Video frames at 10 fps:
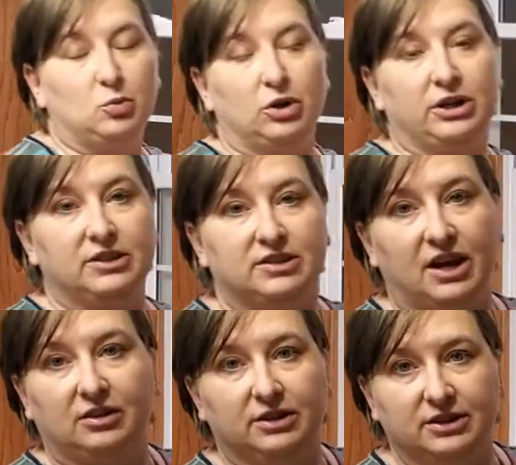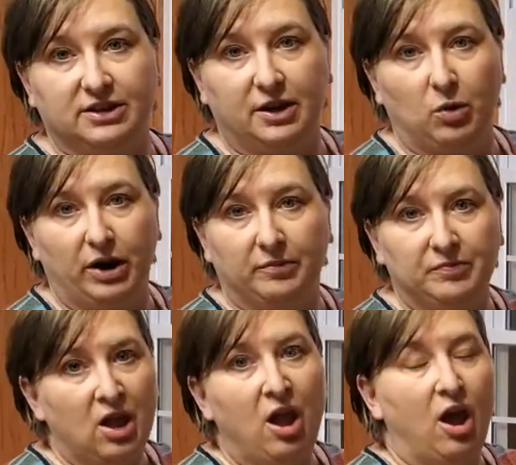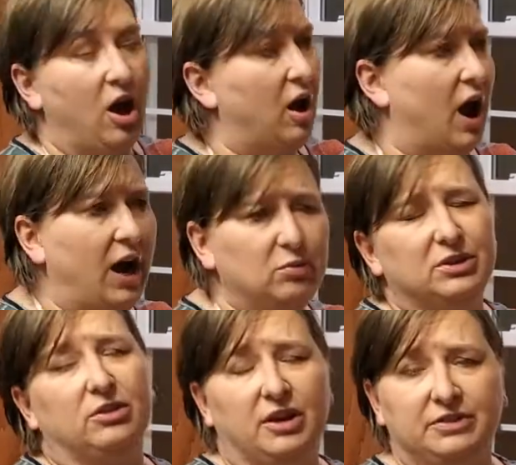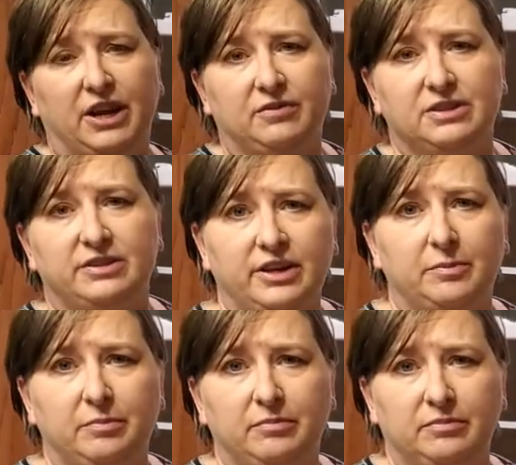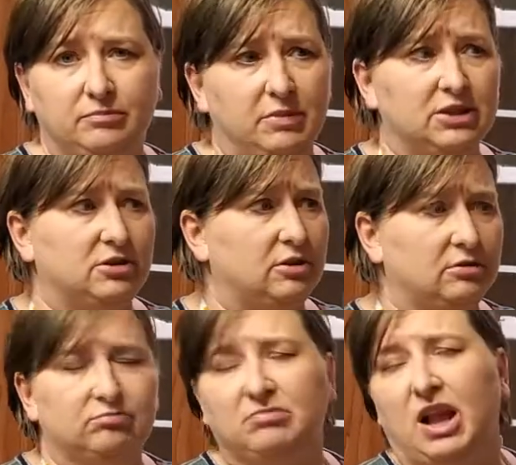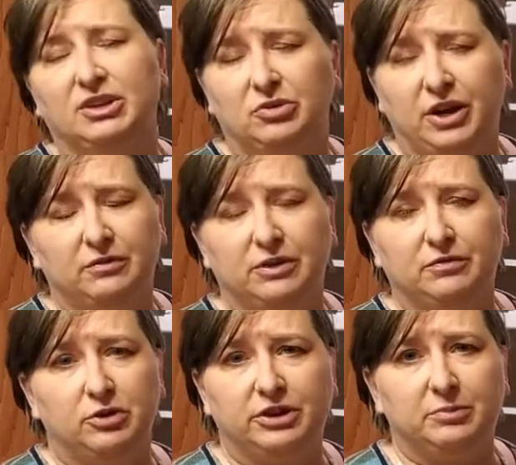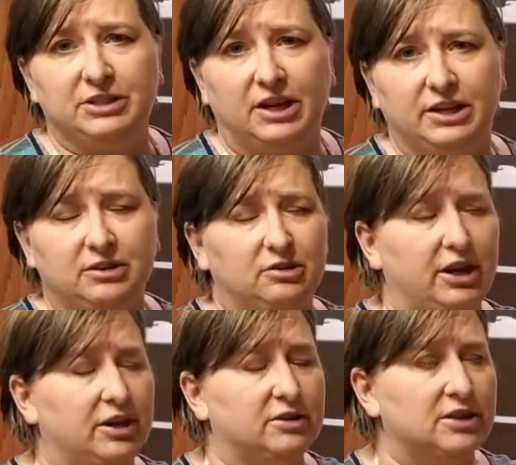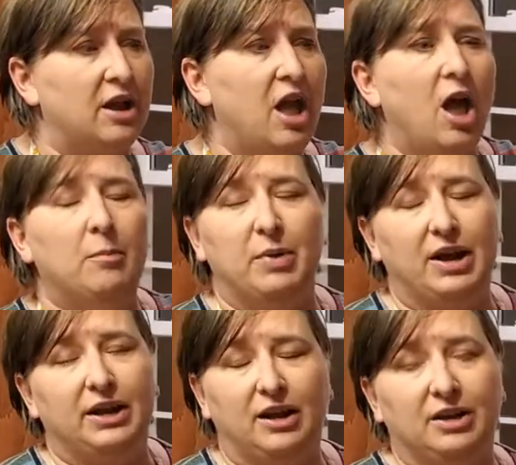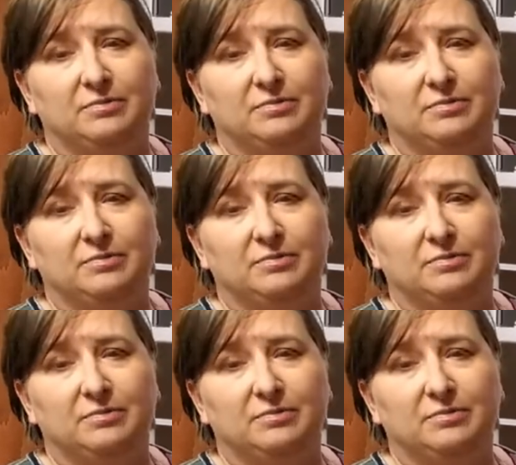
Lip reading: work exactly the same way. I would love to have a stand mixer. I don't have room for it in my tiny little house, but